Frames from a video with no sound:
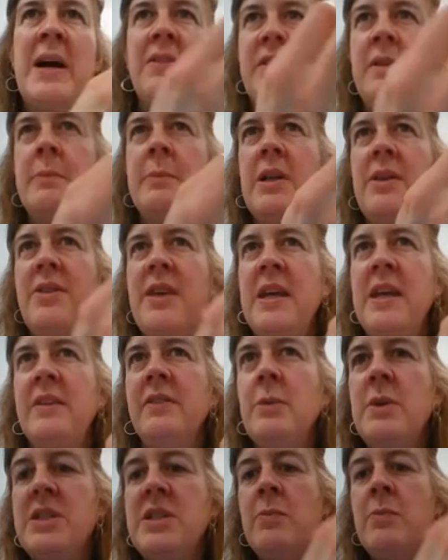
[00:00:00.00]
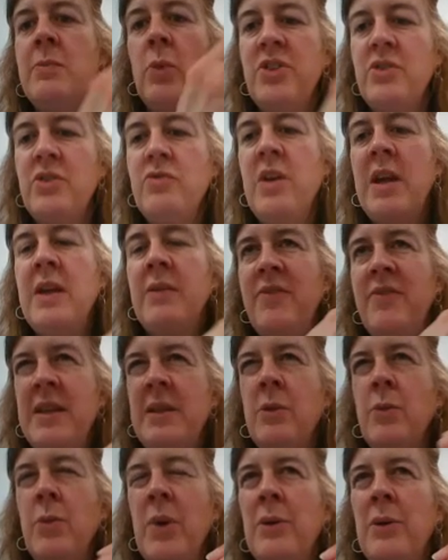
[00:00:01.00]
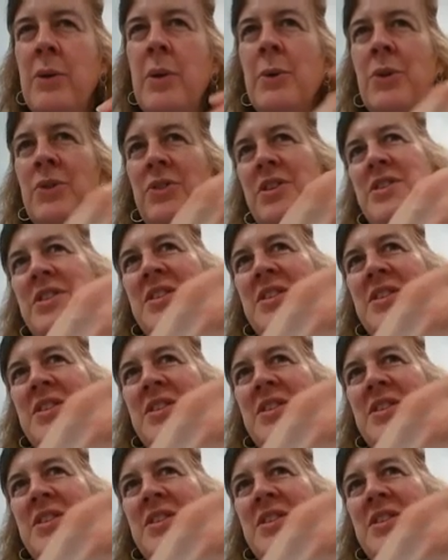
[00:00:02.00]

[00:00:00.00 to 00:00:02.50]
similar things. We didn't want to reinvent the wheel. We wanted